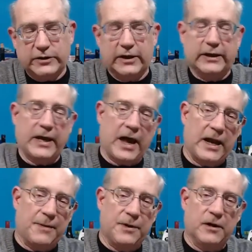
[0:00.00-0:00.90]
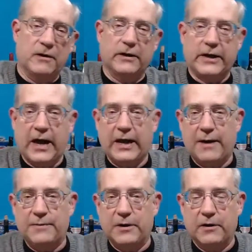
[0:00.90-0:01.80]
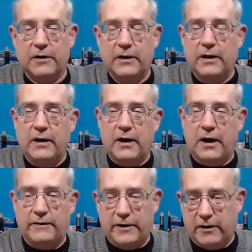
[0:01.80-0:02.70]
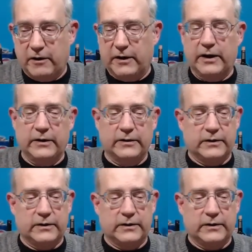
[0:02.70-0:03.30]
I'd get a cat nap here and a cat nap here, there. And